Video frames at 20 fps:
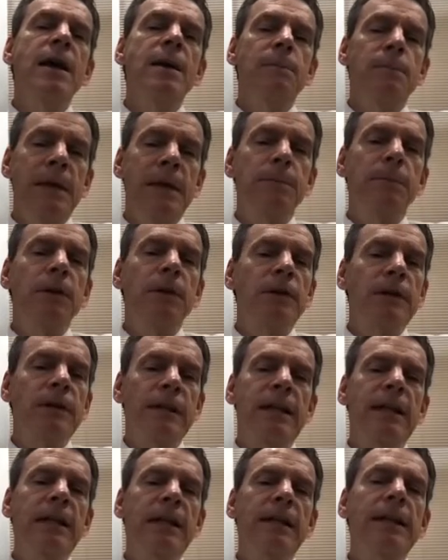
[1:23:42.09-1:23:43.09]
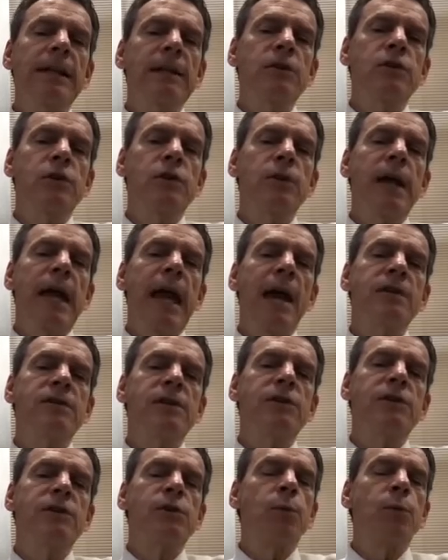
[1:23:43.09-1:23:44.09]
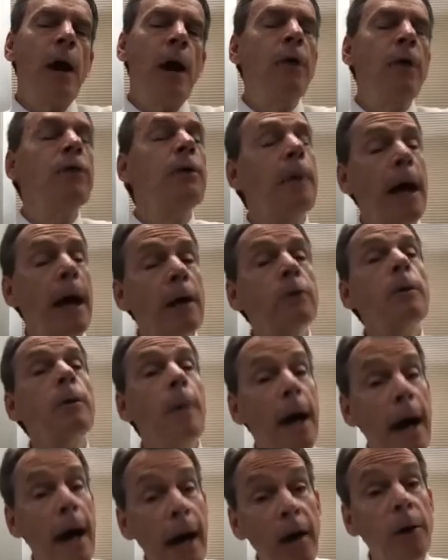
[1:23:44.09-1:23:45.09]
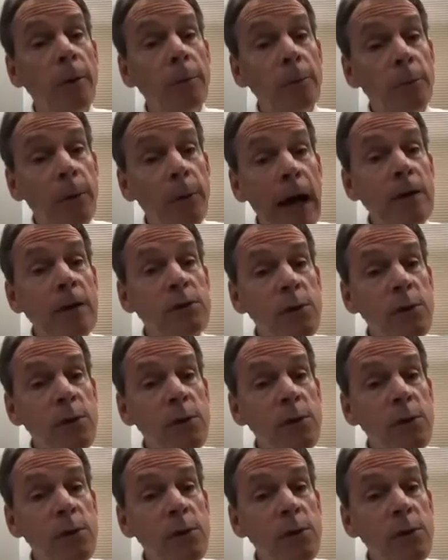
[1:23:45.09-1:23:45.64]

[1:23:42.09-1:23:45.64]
People are clinically doing assays around the microbiome, right?